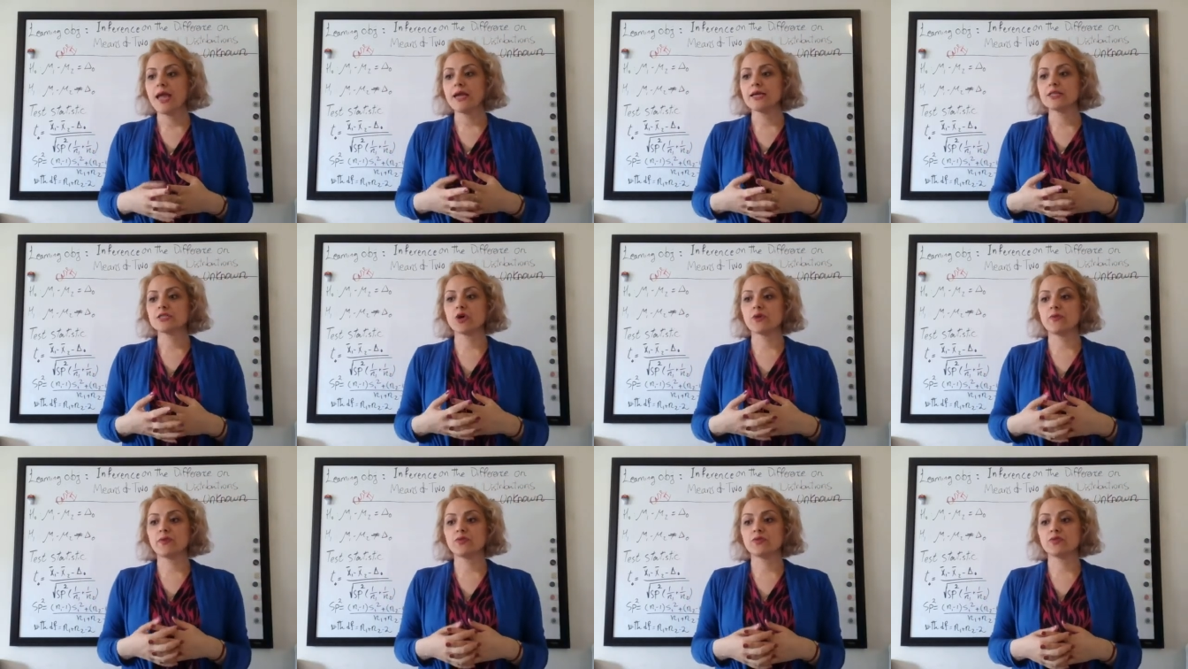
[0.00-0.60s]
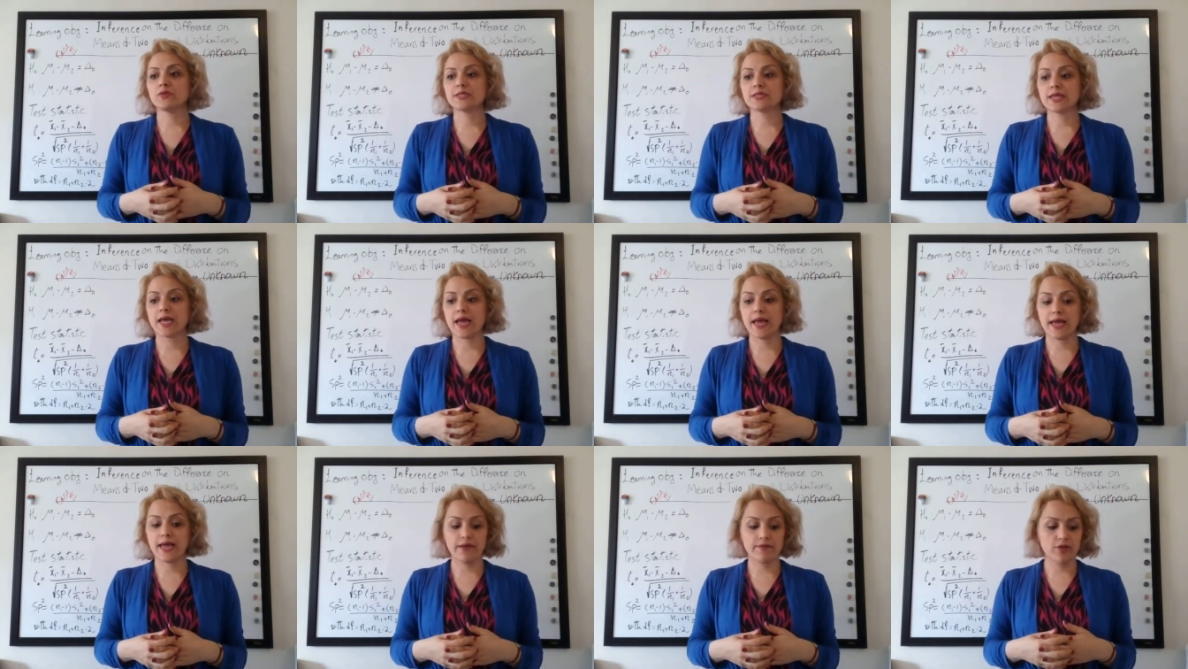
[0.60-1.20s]
So we would
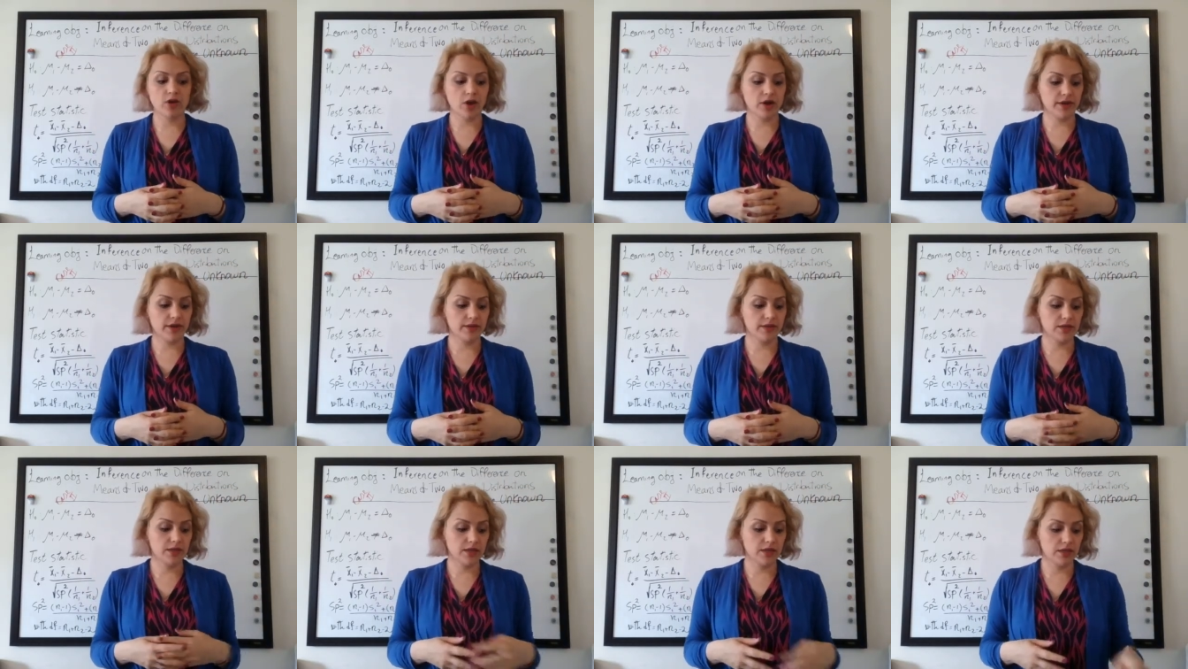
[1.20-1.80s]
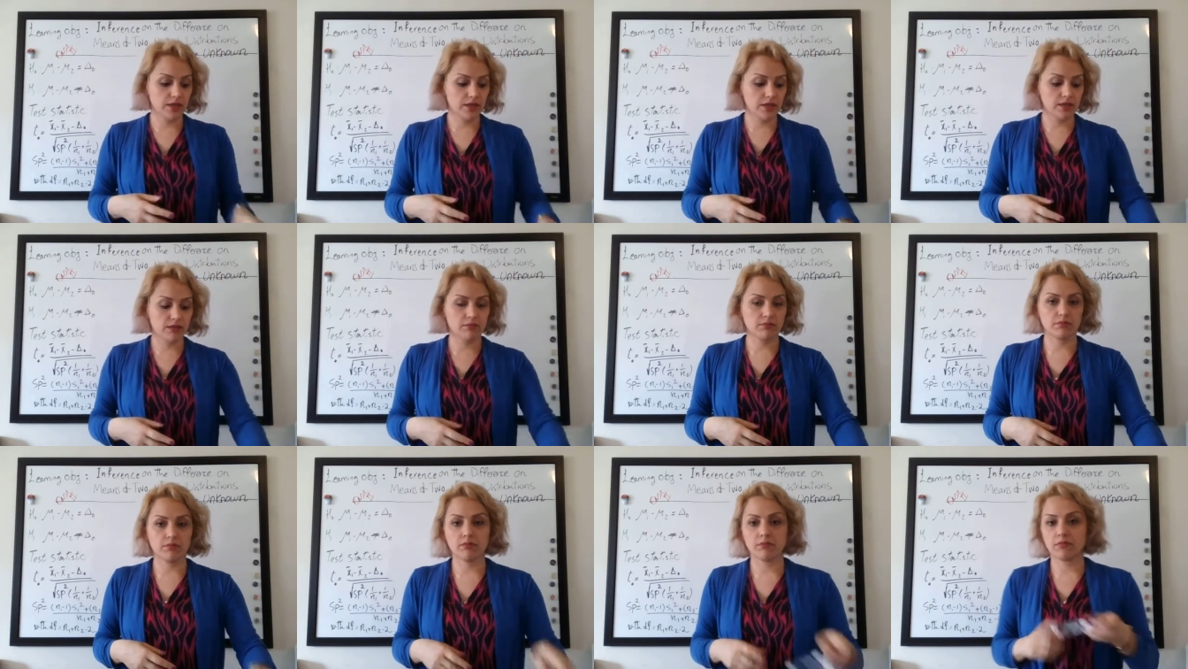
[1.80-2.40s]
say we are in the,
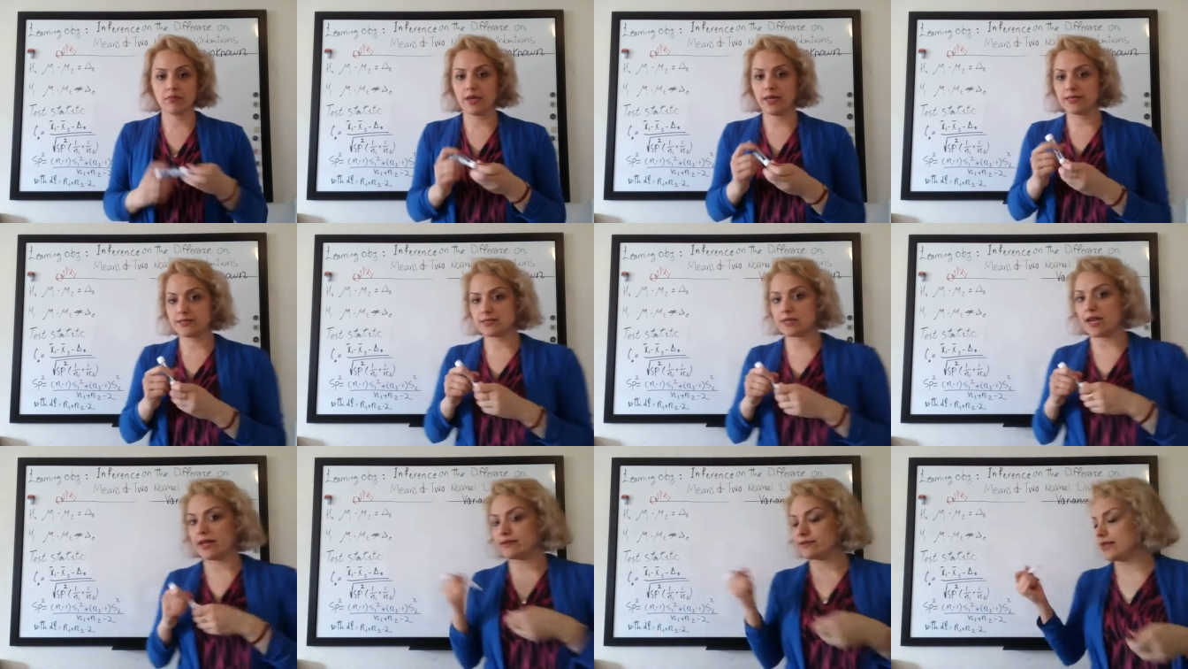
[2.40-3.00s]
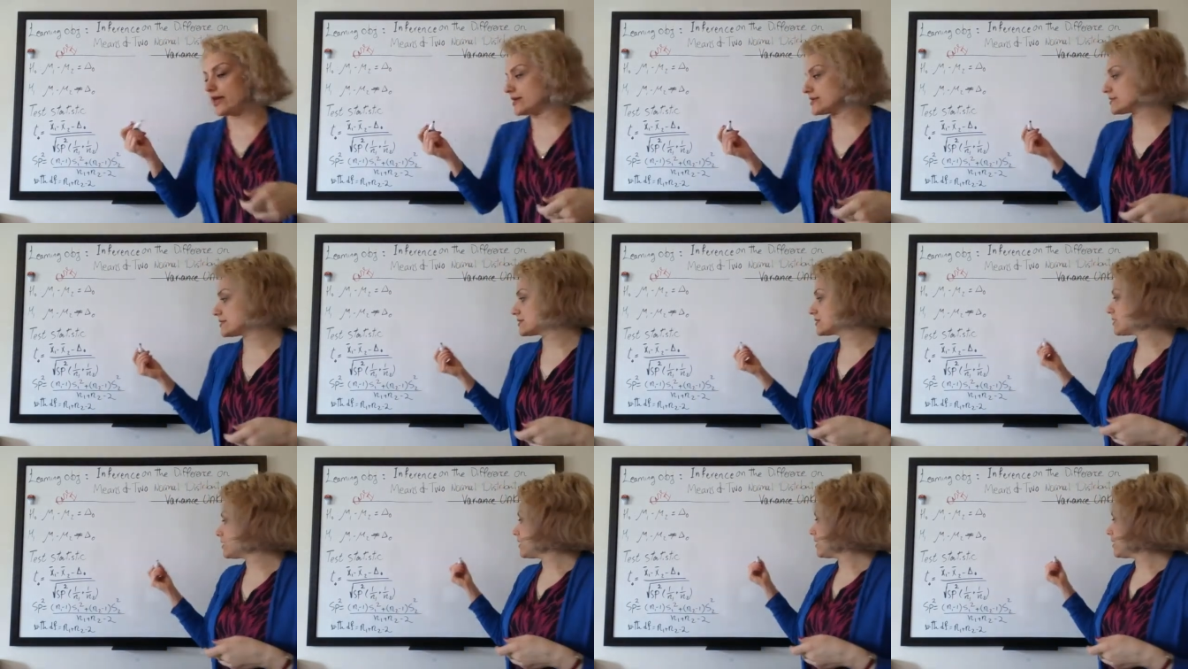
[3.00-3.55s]
um, it's like this.